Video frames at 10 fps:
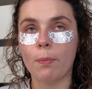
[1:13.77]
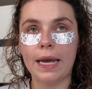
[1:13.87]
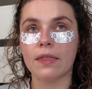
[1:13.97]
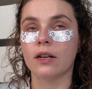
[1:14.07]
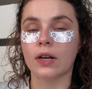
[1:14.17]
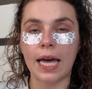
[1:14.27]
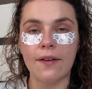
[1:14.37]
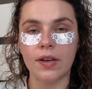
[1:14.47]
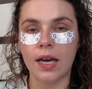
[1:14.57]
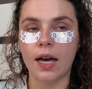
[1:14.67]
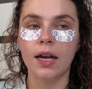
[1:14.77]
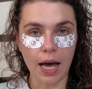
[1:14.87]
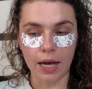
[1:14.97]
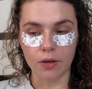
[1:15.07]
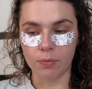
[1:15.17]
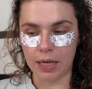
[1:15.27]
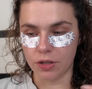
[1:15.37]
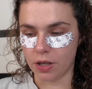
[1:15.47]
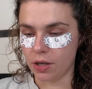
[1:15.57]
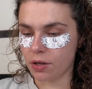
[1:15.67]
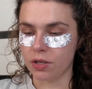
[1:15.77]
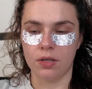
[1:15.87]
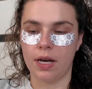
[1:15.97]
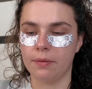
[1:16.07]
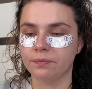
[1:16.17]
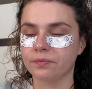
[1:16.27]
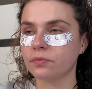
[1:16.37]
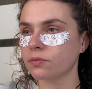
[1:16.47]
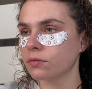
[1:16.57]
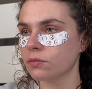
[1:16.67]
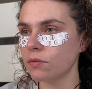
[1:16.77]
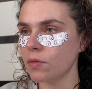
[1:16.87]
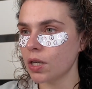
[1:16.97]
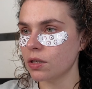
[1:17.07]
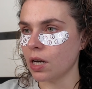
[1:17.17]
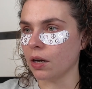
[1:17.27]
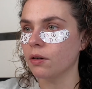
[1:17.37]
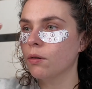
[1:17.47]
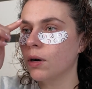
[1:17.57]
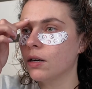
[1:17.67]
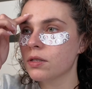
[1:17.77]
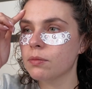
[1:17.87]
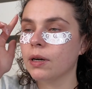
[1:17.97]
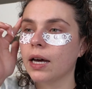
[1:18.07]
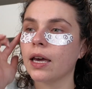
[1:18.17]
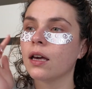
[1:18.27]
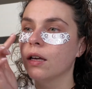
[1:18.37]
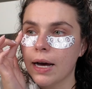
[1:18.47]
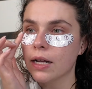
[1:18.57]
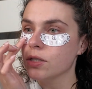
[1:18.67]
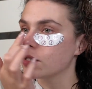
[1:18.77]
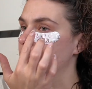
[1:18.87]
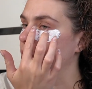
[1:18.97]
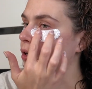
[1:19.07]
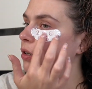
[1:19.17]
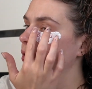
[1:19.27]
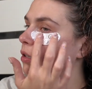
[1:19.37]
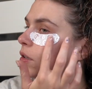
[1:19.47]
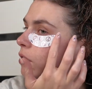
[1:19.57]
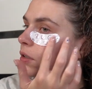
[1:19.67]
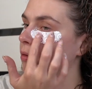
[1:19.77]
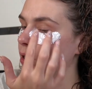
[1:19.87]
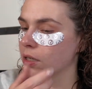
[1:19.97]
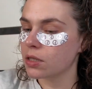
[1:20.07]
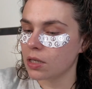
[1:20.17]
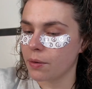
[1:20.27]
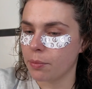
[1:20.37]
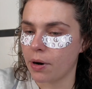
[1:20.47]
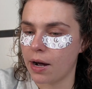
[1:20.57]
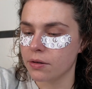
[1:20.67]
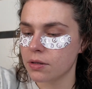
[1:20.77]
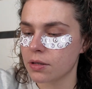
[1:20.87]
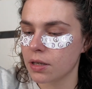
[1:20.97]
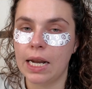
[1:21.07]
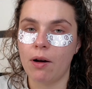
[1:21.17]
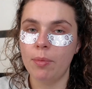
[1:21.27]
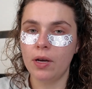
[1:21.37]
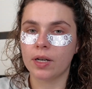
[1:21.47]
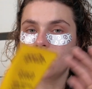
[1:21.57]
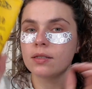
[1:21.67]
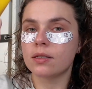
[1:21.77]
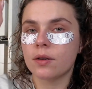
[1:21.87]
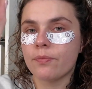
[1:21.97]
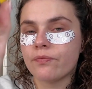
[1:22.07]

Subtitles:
make the look heavier at your pleasure, you can do that. So whilst my patches are on, we're going to start with brows. Now I'll be honest,